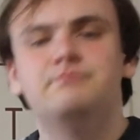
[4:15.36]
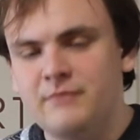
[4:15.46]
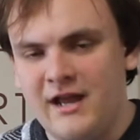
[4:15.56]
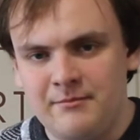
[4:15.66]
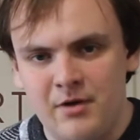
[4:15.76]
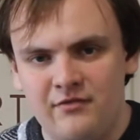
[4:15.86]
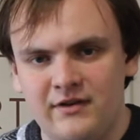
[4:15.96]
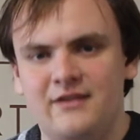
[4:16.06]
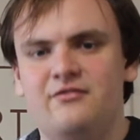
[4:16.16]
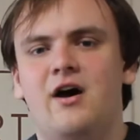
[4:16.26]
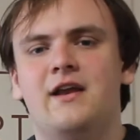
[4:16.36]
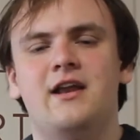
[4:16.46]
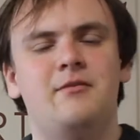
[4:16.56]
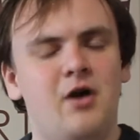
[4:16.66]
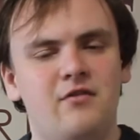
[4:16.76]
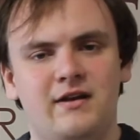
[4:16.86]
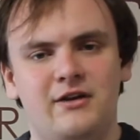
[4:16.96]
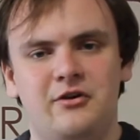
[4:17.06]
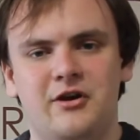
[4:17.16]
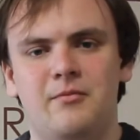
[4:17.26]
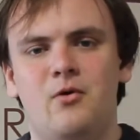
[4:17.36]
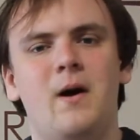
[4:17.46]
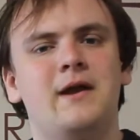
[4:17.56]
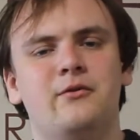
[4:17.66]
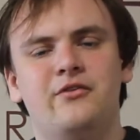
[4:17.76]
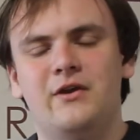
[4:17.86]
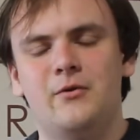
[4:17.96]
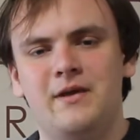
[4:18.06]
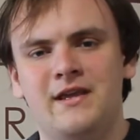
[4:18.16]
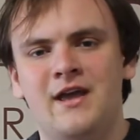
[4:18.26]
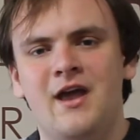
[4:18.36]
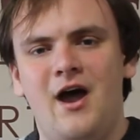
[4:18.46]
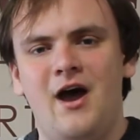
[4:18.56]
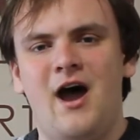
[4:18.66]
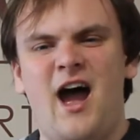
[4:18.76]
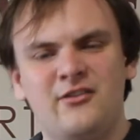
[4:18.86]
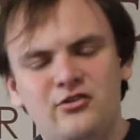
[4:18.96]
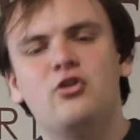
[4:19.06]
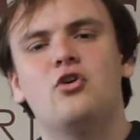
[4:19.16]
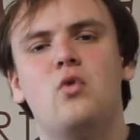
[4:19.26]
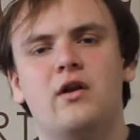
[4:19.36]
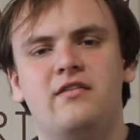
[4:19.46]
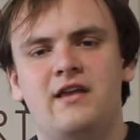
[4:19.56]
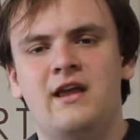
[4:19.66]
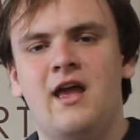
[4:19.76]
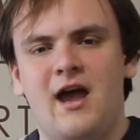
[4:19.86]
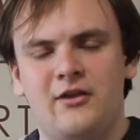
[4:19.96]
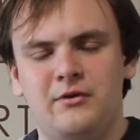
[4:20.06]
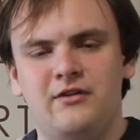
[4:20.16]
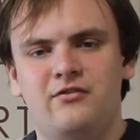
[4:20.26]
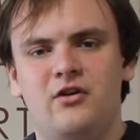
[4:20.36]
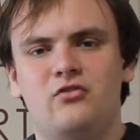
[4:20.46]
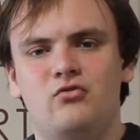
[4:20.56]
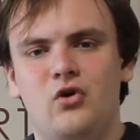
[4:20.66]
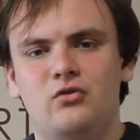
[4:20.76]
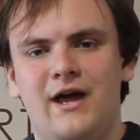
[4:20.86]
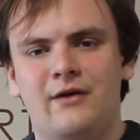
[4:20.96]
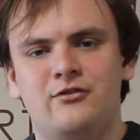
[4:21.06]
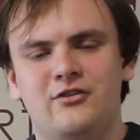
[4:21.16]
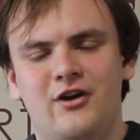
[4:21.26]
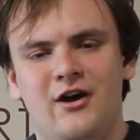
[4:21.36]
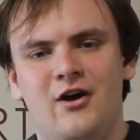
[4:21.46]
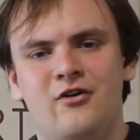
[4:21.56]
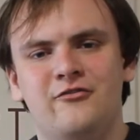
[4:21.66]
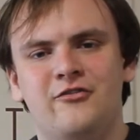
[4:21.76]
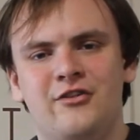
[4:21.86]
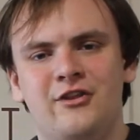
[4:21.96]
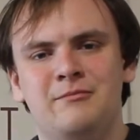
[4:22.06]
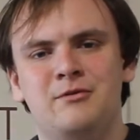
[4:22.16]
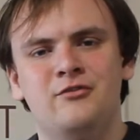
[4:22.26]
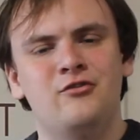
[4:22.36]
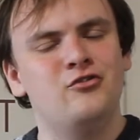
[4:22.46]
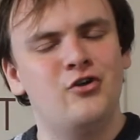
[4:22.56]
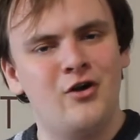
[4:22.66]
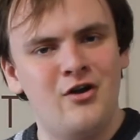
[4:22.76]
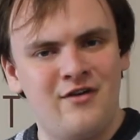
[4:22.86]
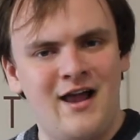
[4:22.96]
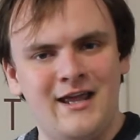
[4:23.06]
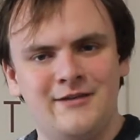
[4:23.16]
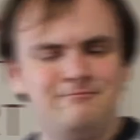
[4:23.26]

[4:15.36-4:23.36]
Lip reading: It's perfectly fine, it's perfectly drinkable, and it will still be as good a quality as when it first rolled out of the beautiful Douro Valley.